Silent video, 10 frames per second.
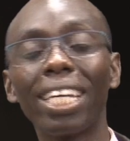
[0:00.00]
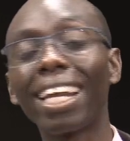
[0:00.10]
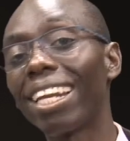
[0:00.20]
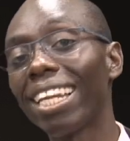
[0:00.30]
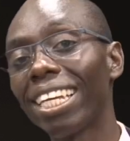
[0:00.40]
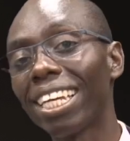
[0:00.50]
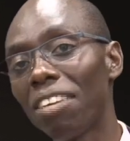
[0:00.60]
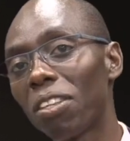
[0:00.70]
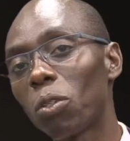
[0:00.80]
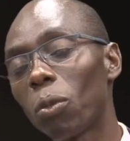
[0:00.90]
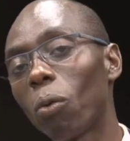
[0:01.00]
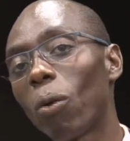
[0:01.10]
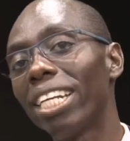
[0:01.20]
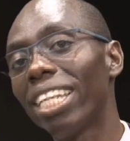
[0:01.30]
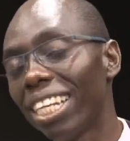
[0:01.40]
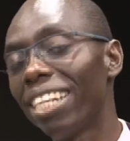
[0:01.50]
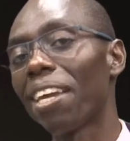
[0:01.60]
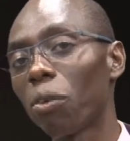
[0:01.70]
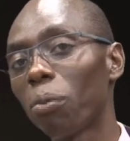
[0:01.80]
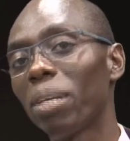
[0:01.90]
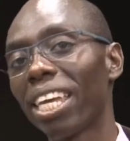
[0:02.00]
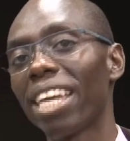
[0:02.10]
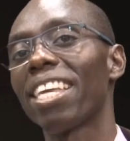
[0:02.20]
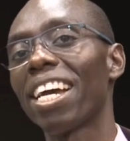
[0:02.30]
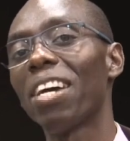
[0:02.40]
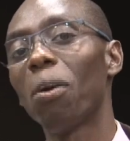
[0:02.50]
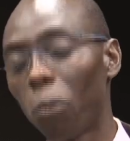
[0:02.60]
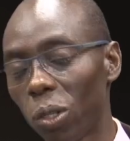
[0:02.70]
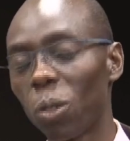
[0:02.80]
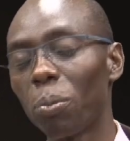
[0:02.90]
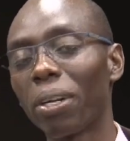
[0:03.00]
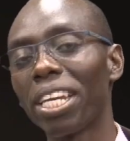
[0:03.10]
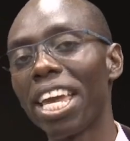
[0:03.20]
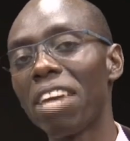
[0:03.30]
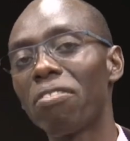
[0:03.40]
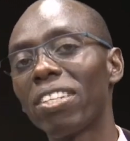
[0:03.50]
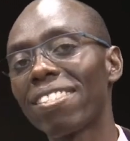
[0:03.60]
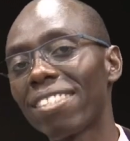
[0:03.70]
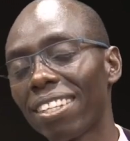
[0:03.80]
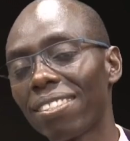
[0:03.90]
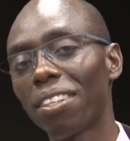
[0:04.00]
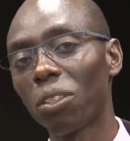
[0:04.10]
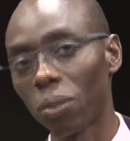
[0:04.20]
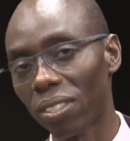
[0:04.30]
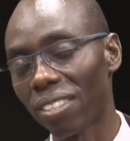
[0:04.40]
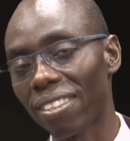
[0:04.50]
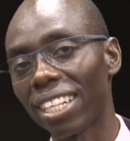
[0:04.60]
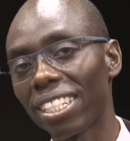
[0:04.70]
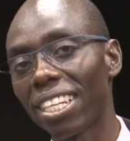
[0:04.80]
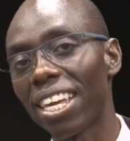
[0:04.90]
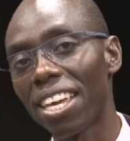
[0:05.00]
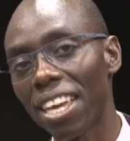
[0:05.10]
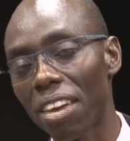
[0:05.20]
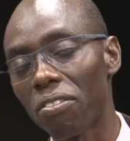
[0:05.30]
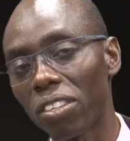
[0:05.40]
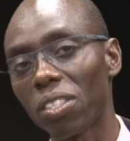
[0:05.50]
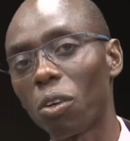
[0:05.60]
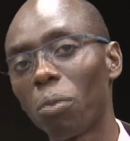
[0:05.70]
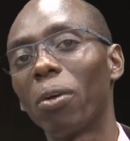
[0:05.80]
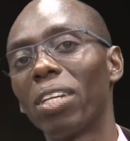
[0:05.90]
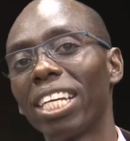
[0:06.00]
a link even to the one in Nairobi, Kenya, which we pray every 6 to 6:30 every single morning.